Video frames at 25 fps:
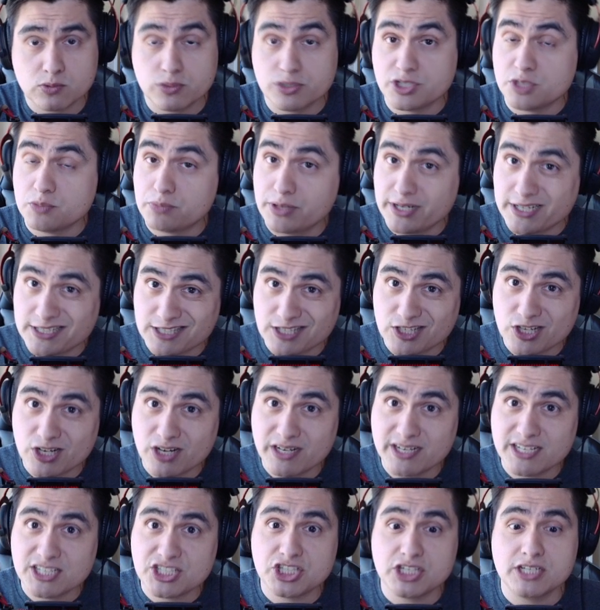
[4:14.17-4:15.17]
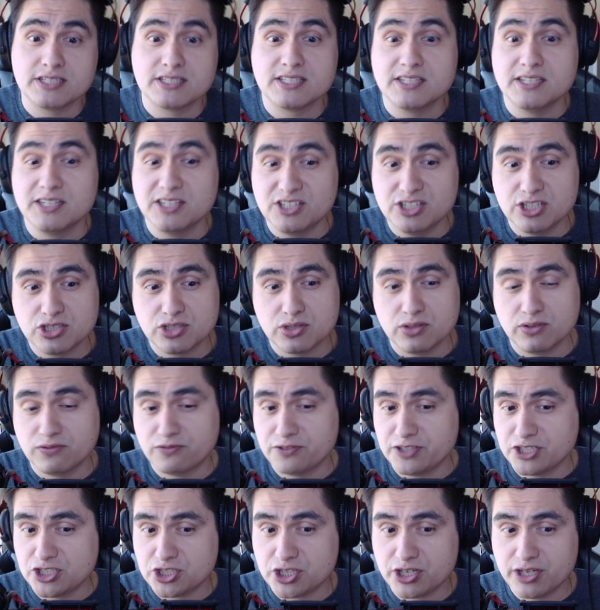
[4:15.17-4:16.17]
When she breaks the target, she gets an additional
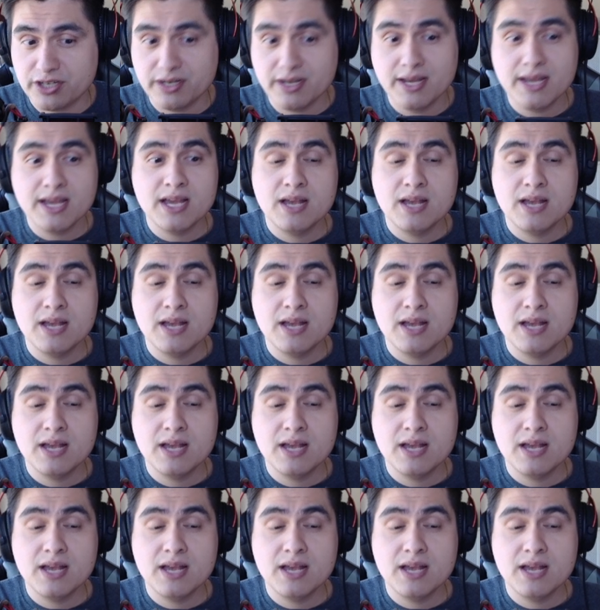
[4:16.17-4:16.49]
free turn.